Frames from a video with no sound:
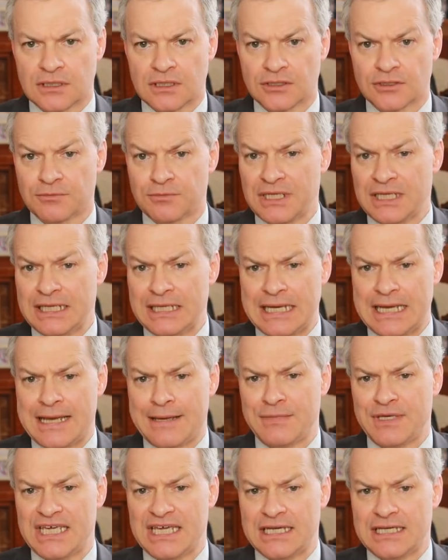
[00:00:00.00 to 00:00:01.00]
I could play
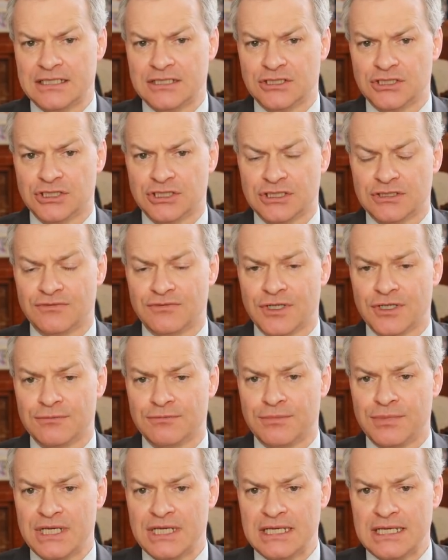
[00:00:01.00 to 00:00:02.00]
MEH in row
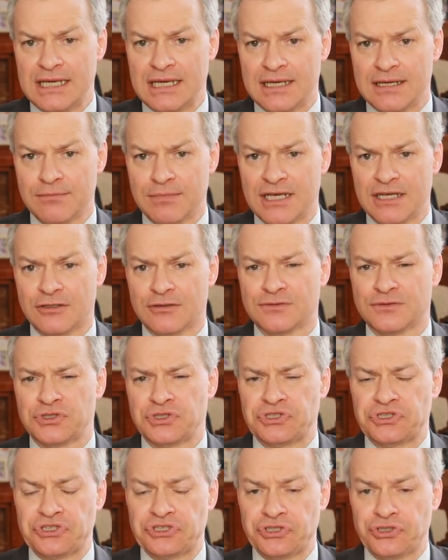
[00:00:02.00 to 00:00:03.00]
B here, playing off
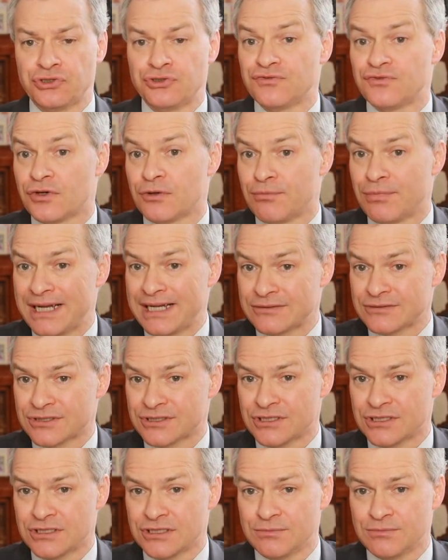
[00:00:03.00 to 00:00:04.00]
just 2 for about
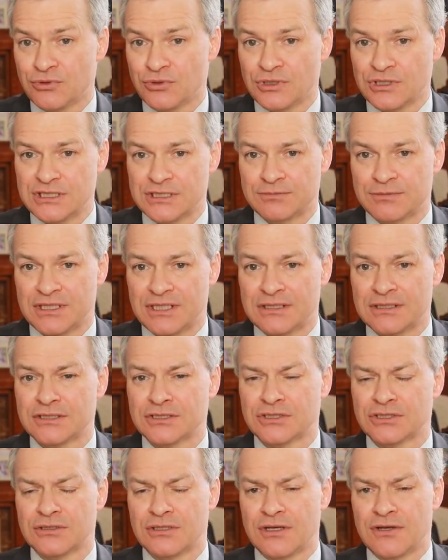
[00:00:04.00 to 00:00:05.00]
30 points, but then
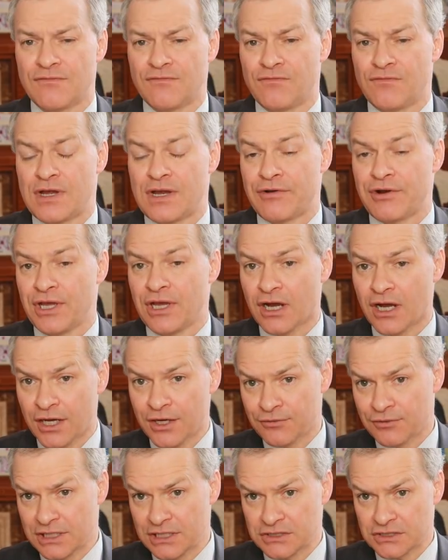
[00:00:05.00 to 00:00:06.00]
there's a very high
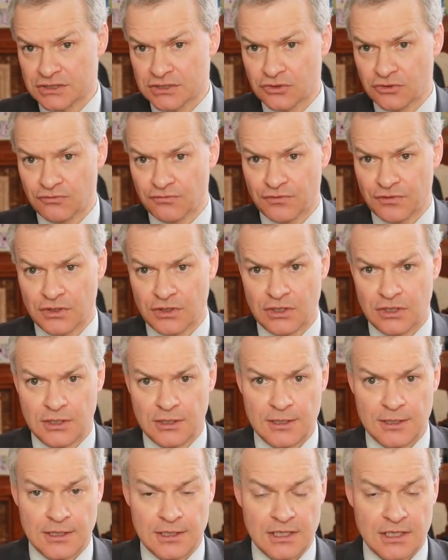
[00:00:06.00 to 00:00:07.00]
risk of
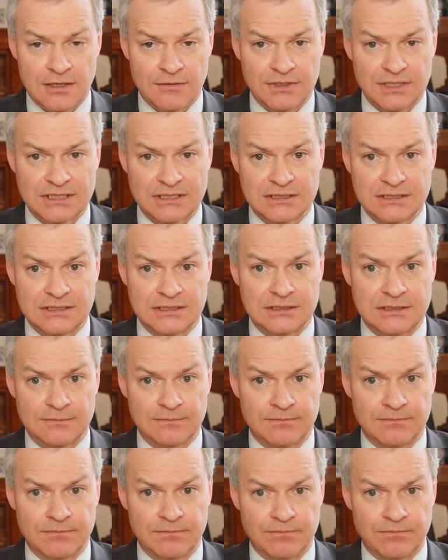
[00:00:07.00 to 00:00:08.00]
having
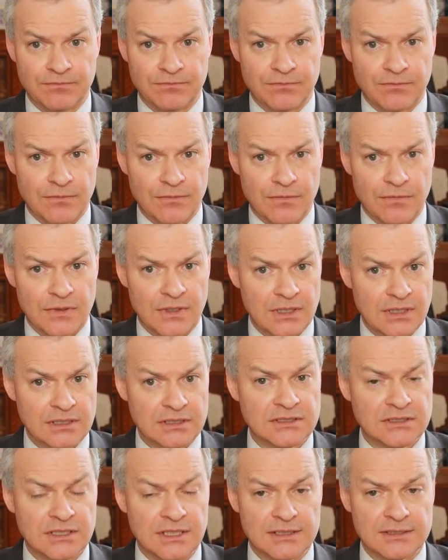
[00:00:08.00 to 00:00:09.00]

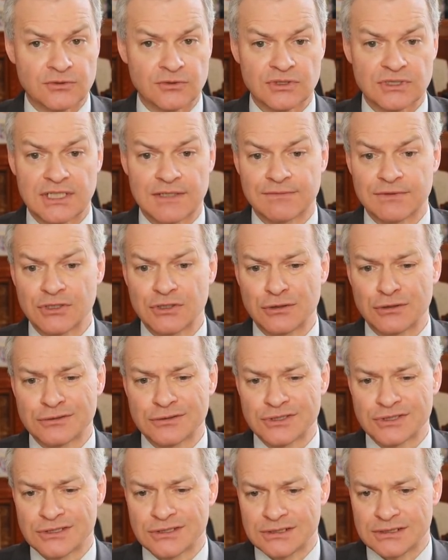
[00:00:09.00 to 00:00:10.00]
6 or 7
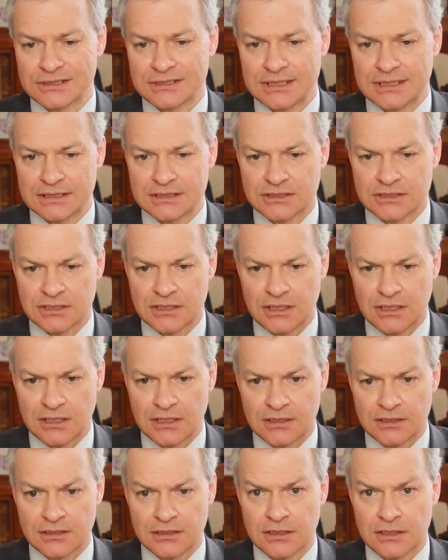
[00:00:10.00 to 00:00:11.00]
consonants next
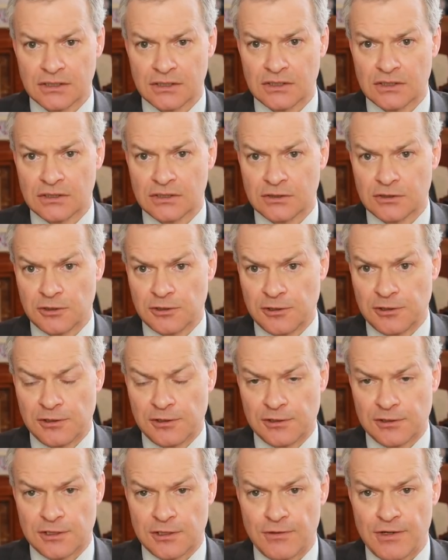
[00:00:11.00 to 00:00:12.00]
turn.
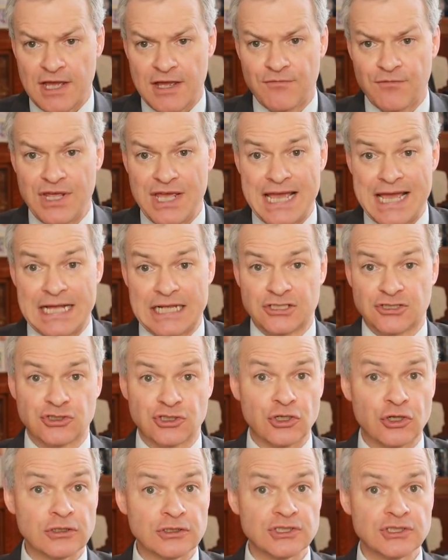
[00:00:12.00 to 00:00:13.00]
So every
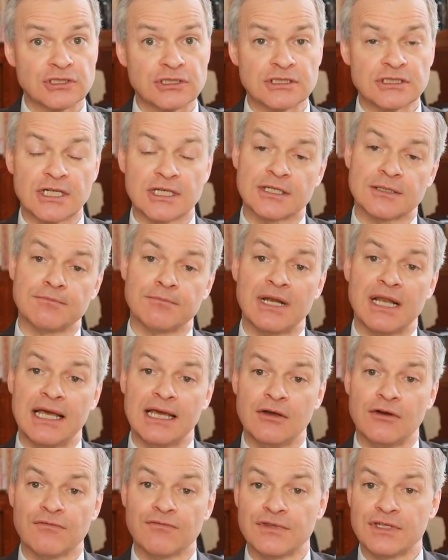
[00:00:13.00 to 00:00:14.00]
extra consonant I can
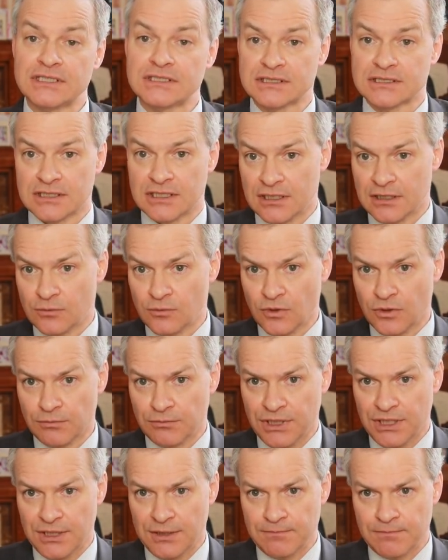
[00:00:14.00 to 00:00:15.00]
play off this turn will
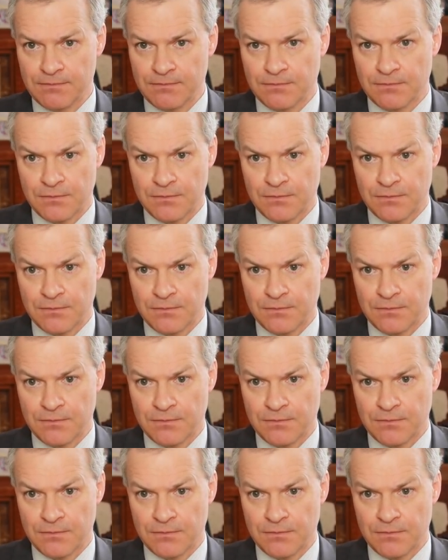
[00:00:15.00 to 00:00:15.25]
be